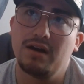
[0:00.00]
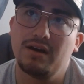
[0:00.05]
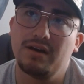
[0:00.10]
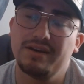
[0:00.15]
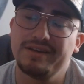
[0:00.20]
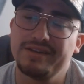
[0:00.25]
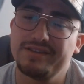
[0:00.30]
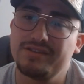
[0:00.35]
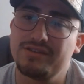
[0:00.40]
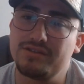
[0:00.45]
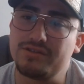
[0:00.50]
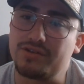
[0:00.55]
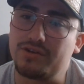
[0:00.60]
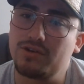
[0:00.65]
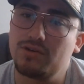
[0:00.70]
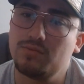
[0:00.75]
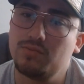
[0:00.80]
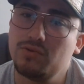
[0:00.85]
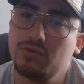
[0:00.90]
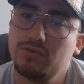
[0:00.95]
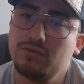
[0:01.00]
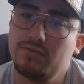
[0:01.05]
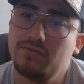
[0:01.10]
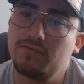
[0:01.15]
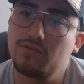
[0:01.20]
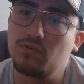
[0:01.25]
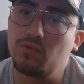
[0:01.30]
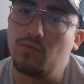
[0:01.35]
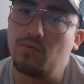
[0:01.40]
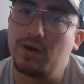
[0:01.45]
it's durable
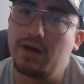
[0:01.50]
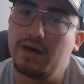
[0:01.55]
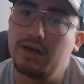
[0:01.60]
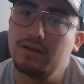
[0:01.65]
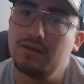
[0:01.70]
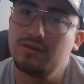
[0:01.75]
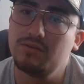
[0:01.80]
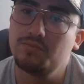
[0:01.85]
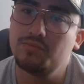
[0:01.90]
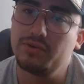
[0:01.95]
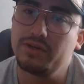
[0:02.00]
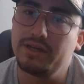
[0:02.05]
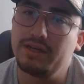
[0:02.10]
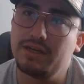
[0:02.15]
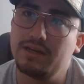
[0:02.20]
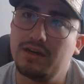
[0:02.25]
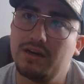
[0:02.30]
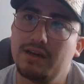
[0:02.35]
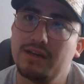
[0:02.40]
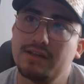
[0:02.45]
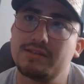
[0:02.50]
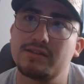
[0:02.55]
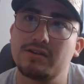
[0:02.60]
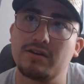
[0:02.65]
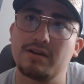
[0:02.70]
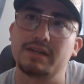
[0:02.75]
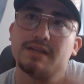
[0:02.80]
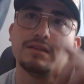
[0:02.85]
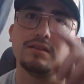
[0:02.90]
for a while, but it's already